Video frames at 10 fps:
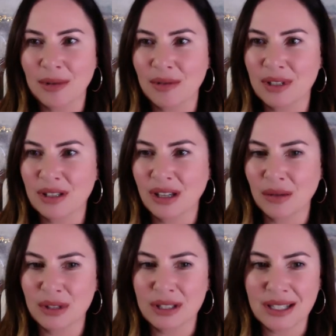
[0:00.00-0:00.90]
It
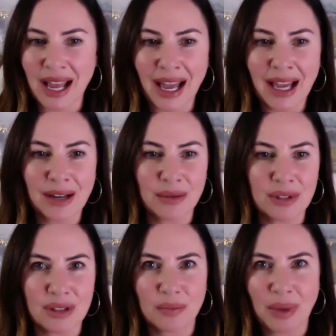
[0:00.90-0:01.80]
was sad, it
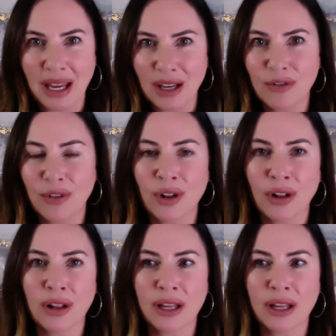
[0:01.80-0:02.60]
was painful,